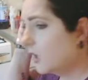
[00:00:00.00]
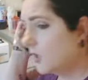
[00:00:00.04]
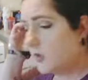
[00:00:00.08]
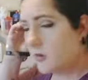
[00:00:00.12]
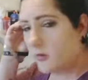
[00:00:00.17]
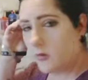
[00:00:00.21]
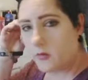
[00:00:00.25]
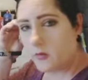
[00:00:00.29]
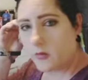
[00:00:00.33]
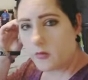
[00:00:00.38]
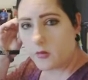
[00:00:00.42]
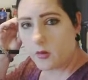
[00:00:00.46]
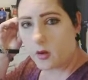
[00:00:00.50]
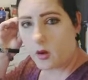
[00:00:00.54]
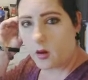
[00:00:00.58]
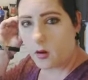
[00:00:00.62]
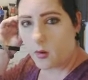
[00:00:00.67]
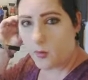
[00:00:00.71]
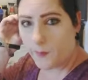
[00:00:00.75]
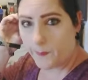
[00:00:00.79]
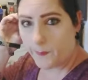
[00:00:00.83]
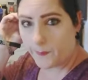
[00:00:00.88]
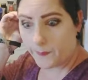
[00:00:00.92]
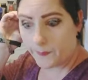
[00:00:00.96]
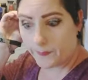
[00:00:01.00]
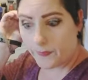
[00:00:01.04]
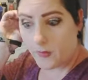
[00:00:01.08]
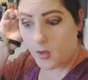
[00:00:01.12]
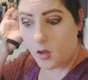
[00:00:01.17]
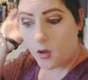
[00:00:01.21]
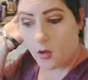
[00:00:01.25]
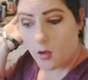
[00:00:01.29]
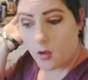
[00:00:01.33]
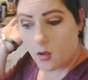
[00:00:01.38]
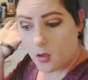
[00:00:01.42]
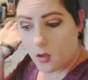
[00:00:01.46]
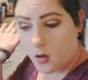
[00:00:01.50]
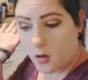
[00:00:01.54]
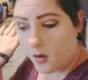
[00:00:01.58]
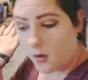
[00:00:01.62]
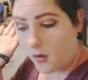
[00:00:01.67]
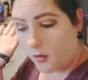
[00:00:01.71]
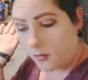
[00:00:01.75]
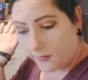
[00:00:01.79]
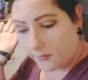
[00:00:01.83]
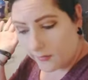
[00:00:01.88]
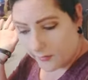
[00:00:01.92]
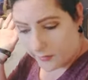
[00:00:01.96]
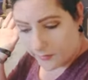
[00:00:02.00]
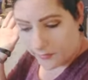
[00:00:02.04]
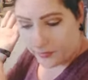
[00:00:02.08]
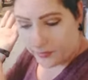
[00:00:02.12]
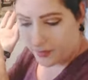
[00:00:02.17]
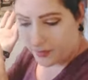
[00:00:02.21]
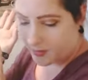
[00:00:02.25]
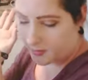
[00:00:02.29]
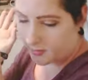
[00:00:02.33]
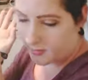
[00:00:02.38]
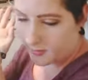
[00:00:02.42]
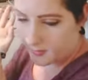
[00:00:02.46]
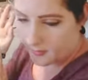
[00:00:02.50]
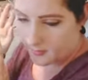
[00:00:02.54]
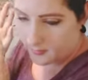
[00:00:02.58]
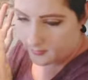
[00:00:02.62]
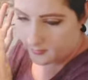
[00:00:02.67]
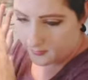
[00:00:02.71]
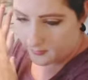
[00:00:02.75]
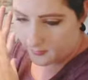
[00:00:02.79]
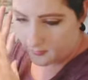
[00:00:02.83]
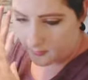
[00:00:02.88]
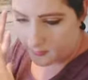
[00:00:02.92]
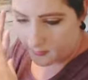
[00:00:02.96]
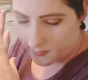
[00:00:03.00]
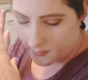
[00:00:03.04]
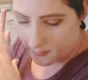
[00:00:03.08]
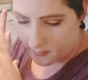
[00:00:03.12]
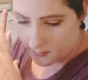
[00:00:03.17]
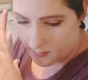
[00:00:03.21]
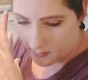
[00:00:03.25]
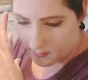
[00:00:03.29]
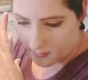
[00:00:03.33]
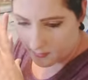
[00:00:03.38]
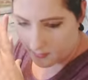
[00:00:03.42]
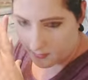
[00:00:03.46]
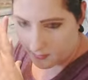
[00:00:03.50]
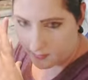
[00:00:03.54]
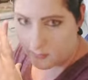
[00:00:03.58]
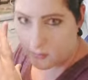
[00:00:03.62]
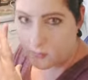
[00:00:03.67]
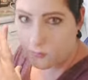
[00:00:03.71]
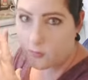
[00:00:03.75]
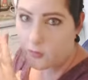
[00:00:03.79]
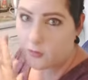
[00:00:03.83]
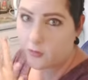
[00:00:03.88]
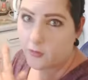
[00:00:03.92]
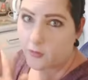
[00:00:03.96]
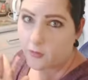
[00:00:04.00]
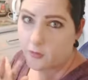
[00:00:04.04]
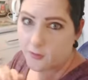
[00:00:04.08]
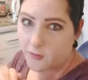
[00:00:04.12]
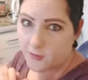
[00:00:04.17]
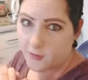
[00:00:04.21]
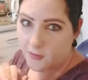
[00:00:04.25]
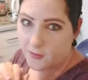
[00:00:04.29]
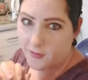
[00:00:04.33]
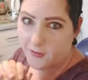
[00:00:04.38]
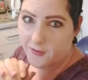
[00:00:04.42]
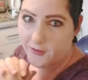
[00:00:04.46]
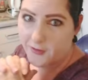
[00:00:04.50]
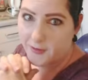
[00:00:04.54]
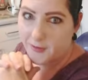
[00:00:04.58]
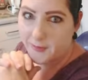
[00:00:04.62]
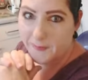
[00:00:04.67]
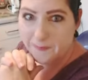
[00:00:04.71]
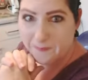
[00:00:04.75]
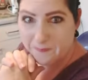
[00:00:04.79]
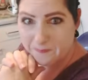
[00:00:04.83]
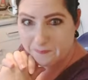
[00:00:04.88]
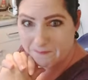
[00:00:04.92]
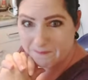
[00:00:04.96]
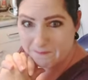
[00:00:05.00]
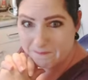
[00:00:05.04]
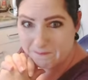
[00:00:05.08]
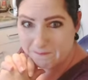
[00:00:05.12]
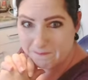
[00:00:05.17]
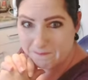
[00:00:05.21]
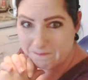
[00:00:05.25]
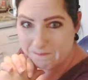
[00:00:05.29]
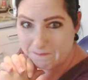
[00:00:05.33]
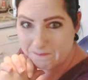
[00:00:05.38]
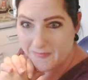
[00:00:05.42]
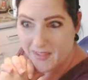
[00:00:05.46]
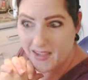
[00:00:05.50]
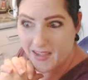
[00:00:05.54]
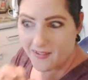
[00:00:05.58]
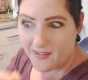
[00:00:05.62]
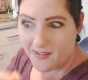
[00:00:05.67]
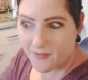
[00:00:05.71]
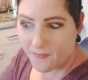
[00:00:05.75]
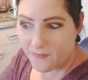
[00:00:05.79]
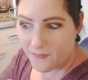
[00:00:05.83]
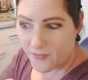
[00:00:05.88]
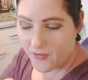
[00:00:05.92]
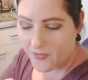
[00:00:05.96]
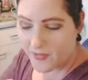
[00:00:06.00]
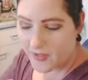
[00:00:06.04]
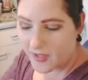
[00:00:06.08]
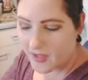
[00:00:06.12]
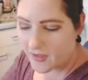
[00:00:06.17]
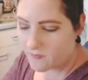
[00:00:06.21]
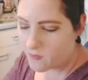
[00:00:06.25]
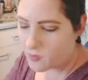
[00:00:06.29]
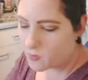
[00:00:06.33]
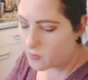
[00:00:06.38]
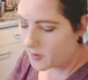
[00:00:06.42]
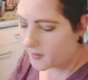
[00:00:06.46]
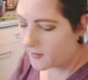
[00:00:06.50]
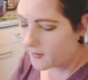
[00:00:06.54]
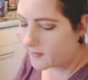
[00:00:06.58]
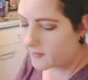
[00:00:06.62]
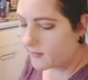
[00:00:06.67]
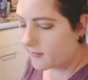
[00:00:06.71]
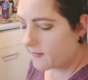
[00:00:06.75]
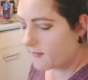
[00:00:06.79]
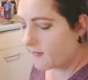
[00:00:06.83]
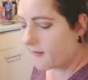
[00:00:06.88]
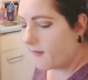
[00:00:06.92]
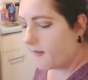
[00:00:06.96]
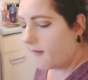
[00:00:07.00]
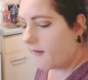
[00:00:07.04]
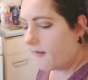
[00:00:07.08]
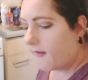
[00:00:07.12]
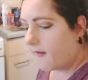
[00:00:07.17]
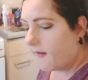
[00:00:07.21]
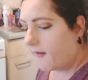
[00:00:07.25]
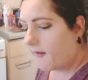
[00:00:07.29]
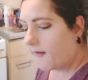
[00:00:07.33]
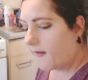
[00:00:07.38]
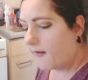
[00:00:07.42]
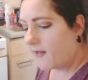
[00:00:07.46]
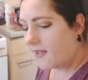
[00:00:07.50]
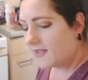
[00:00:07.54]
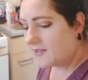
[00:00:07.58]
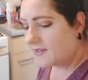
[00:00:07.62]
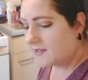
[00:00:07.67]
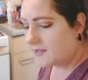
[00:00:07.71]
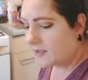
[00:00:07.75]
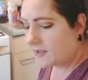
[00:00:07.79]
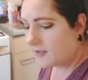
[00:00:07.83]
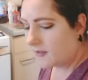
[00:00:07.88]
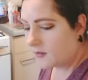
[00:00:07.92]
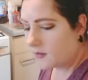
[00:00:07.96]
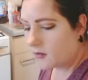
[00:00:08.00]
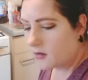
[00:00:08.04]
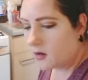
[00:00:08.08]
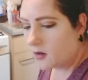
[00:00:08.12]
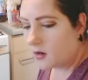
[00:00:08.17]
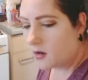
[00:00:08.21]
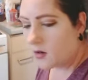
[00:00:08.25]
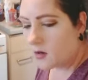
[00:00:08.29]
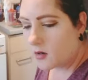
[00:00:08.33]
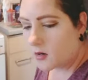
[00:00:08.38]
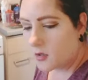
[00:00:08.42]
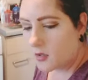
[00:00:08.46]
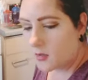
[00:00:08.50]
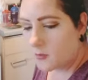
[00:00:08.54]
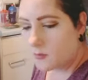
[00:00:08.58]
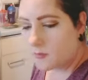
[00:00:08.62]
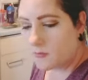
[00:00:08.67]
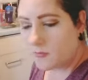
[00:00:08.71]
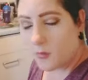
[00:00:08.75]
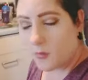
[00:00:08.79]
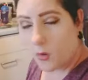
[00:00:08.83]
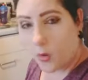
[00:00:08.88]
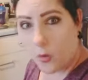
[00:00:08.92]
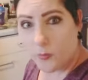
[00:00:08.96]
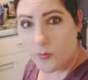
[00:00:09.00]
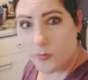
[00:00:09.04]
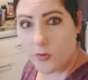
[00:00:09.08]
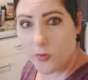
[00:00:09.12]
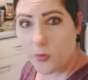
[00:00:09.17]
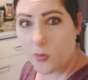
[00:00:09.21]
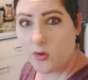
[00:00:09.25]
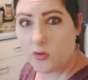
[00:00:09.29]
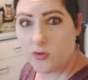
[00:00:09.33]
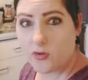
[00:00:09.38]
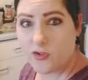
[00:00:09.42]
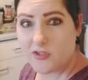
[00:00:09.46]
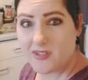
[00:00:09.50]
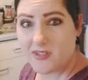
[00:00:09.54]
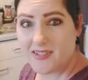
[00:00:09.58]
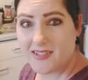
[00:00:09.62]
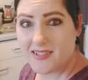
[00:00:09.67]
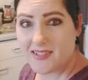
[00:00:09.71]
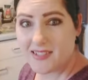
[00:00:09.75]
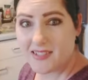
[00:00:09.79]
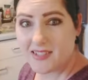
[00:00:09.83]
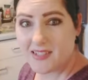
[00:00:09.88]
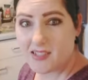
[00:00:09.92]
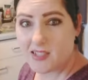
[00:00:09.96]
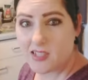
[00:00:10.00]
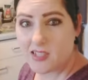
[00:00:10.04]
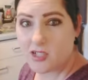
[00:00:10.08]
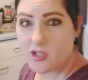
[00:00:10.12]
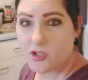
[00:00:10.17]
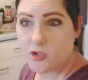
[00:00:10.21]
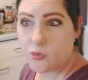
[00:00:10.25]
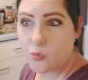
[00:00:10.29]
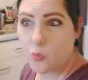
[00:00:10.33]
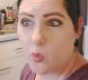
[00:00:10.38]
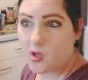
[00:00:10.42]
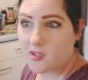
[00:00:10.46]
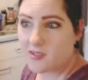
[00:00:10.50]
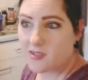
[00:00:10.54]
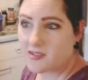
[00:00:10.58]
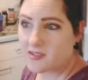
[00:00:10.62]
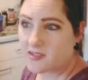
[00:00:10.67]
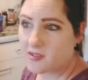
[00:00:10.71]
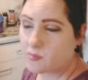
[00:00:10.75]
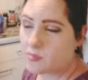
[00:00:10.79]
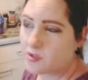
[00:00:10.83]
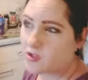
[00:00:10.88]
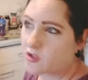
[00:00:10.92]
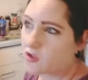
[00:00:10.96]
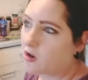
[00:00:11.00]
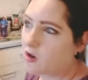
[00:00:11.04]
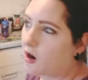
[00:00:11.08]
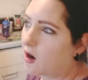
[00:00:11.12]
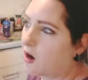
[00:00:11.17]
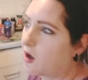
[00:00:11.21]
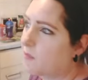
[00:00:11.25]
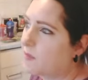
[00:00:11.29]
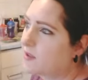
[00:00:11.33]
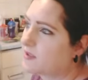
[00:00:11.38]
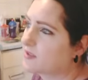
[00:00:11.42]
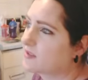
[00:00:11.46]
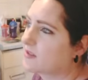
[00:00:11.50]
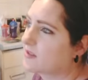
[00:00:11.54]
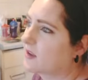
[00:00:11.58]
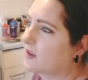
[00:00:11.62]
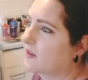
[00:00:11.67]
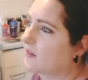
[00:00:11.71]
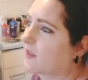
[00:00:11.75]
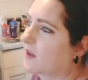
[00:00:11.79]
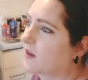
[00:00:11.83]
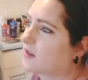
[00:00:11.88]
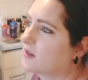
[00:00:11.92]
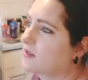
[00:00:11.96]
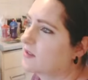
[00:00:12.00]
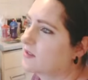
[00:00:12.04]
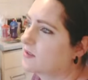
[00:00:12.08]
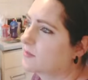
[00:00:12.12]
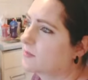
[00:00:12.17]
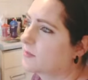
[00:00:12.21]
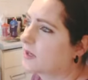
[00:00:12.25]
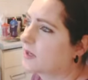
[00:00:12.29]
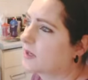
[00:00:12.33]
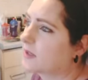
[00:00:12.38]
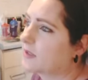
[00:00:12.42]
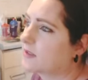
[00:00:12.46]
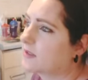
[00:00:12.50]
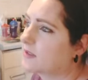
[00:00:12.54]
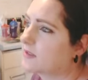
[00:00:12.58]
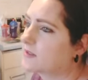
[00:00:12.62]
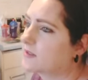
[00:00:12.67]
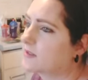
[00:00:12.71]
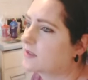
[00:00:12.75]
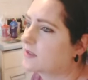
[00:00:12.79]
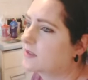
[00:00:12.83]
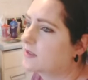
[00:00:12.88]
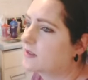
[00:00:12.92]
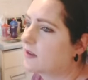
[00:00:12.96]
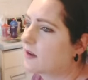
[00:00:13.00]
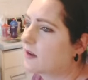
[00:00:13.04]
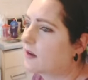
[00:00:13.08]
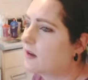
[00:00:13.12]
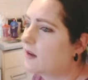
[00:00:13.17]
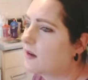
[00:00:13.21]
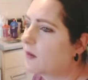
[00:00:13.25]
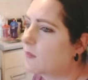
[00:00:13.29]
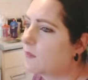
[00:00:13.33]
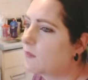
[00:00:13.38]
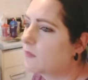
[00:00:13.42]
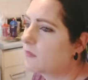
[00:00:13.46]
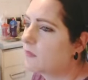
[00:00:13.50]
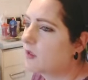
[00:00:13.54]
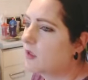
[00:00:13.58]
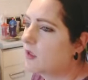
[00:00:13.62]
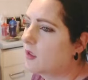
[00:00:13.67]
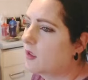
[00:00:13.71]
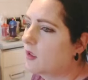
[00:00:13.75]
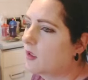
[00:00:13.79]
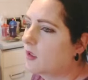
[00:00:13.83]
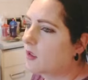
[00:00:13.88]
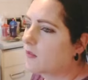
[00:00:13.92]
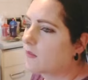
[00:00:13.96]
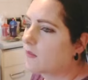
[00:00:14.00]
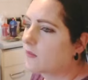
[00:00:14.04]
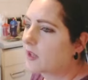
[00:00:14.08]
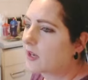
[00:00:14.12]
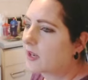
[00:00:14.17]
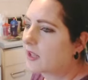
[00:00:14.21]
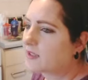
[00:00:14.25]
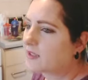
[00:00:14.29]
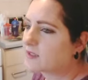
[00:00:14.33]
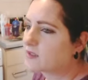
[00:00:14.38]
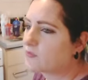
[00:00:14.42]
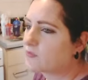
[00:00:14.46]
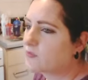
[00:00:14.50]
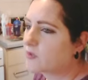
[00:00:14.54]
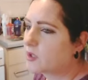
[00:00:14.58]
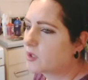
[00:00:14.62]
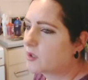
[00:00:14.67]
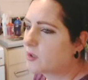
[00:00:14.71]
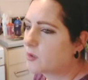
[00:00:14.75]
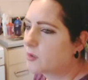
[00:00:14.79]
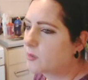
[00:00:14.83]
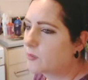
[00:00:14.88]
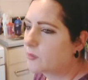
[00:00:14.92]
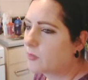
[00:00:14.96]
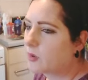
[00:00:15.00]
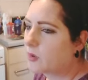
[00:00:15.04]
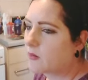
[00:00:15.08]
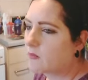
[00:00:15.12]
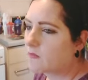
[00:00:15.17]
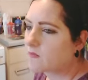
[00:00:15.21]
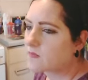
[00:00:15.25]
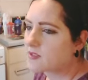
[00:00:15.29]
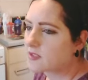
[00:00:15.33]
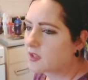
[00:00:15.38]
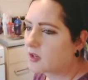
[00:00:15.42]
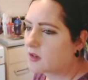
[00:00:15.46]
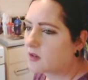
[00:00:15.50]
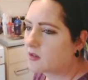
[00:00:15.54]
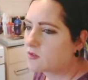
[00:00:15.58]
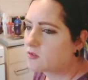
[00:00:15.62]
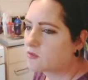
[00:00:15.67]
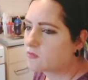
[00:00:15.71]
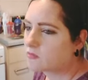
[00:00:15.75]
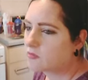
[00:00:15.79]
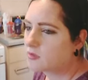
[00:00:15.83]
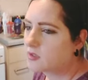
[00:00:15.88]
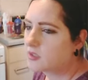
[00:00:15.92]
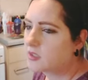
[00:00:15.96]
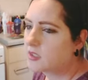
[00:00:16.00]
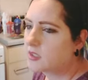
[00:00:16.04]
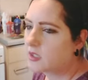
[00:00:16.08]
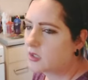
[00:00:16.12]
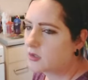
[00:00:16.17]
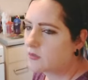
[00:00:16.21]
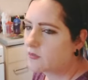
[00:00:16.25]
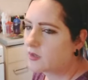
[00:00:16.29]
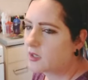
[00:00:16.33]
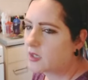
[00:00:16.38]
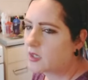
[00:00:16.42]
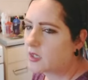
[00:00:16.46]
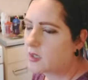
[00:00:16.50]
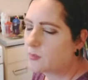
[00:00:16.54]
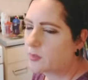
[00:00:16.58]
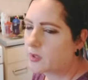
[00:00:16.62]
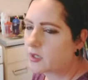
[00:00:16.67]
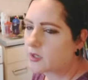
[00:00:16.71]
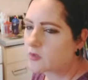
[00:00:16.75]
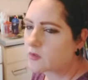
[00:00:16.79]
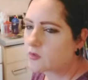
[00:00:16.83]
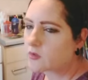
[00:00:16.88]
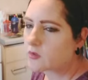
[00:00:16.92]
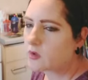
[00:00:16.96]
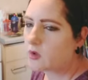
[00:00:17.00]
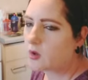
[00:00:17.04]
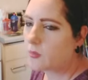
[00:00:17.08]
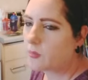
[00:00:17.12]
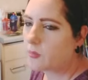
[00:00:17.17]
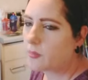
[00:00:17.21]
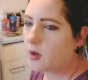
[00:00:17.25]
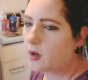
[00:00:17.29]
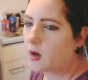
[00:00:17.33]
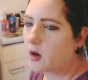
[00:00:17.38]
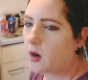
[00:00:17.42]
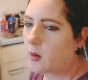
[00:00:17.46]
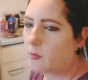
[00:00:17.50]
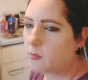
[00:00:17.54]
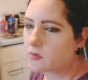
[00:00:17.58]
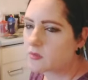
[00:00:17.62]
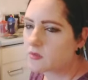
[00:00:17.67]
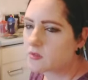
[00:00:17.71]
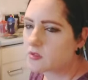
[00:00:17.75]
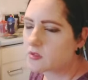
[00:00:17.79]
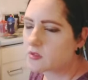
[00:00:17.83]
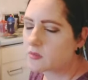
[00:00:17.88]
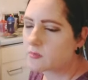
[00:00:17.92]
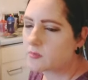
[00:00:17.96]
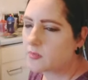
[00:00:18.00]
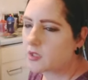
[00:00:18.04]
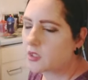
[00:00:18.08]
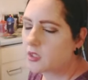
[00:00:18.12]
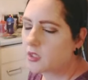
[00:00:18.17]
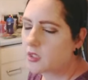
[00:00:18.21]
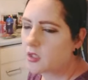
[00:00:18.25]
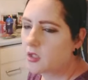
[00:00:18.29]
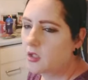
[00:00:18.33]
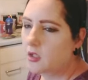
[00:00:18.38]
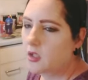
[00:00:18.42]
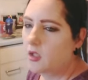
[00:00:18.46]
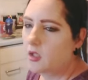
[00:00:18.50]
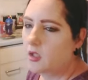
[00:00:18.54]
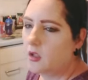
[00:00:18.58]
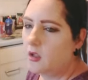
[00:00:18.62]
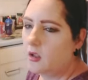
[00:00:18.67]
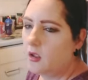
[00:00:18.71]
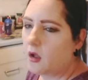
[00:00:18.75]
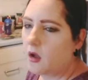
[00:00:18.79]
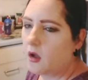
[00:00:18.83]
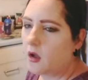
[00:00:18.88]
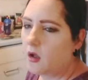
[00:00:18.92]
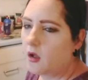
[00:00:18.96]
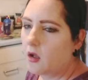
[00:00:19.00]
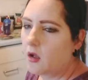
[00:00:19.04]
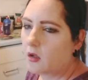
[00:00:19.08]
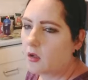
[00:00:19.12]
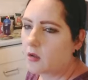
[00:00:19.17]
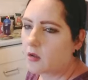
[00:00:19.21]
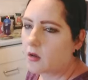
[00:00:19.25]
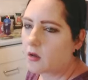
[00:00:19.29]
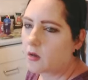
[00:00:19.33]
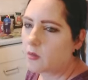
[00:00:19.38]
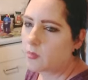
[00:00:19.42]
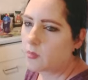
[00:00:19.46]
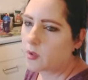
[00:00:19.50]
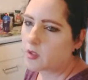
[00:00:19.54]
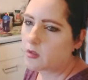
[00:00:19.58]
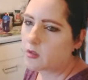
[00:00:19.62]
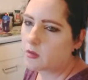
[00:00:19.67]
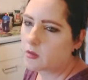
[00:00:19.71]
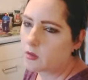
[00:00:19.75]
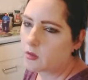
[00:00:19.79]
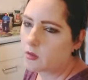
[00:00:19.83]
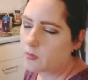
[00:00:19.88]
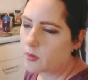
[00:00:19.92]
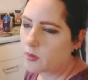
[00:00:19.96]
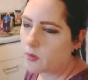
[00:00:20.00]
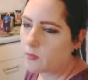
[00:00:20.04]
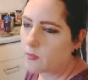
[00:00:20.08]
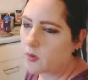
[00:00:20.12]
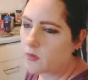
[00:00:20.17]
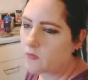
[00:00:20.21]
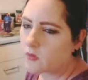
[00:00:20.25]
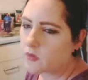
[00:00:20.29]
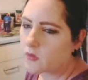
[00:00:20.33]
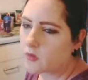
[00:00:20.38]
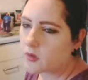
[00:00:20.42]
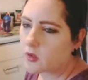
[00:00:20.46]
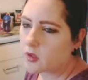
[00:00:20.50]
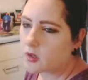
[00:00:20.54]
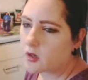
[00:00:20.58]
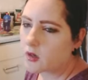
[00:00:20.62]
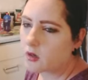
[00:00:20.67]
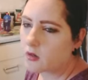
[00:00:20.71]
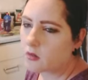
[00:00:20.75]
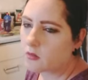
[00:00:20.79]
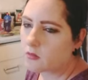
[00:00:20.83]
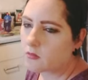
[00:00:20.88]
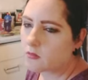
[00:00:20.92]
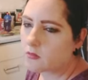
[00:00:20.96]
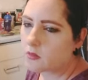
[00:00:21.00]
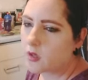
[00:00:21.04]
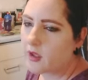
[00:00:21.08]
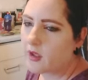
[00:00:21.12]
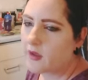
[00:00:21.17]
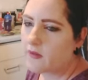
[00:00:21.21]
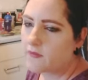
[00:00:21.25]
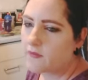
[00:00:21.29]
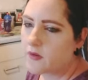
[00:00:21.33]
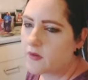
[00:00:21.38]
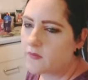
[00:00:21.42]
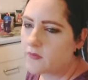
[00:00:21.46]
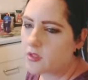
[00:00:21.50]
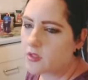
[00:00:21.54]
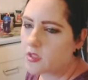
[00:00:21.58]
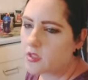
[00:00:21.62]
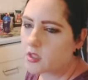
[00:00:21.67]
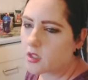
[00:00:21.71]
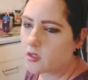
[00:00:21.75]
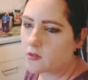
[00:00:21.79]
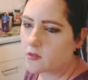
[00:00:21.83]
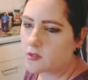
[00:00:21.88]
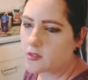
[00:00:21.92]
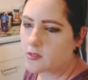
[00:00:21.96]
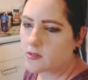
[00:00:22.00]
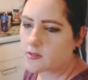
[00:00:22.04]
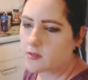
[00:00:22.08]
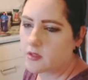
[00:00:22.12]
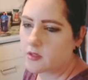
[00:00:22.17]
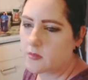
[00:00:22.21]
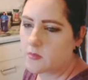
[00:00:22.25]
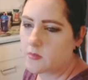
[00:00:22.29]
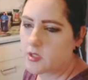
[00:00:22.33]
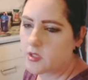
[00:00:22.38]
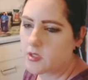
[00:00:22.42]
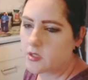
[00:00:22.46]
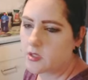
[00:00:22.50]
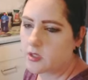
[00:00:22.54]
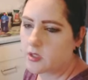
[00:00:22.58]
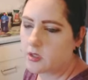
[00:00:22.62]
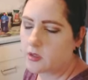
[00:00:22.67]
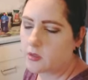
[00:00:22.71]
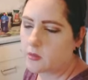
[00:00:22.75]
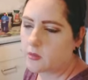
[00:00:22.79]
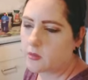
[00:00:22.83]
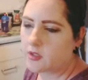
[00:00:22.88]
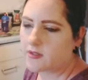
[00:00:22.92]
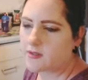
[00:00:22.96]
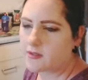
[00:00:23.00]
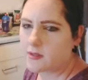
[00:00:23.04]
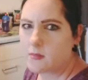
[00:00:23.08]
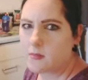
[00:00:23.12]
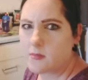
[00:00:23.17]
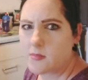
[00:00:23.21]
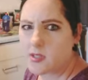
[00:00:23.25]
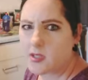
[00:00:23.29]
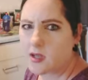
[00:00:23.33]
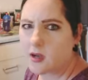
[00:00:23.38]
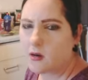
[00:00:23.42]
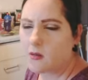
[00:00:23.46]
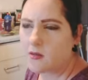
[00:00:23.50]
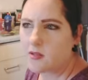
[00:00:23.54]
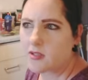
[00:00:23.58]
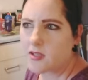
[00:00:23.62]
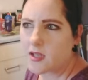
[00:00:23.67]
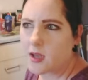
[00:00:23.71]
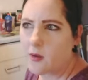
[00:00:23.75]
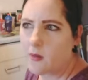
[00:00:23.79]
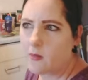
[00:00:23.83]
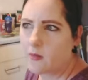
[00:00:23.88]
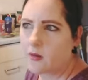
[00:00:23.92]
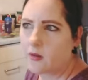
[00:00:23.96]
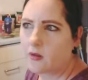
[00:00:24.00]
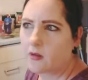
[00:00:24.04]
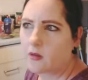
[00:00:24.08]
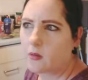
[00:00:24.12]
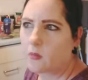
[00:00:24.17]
So I think it's results time for the giveaway. Yeah, I'm up to 161 subscribers now. That is amazing. The last few months, that has really, really picked up. I must admit, going back a couple of months ago, every video that I seemed to do, it seemed to go down, and I